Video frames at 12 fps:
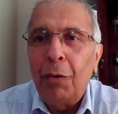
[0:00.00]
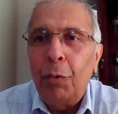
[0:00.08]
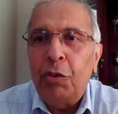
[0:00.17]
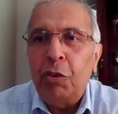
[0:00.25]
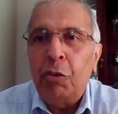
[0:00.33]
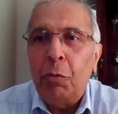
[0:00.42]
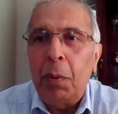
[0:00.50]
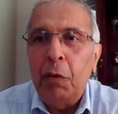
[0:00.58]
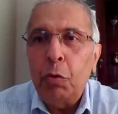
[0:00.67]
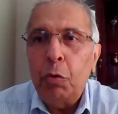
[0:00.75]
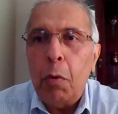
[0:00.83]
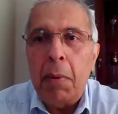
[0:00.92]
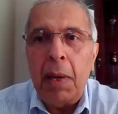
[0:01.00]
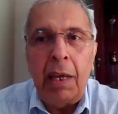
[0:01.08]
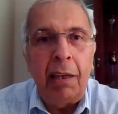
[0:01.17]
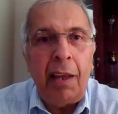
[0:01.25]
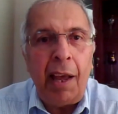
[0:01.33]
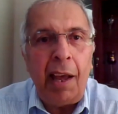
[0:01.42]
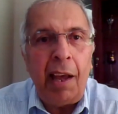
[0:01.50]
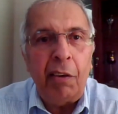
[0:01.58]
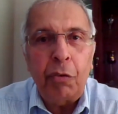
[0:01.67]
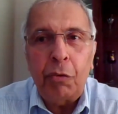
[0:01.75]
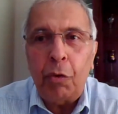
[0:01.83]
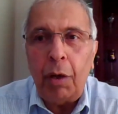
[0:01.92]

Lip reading: which has been swimming in cash.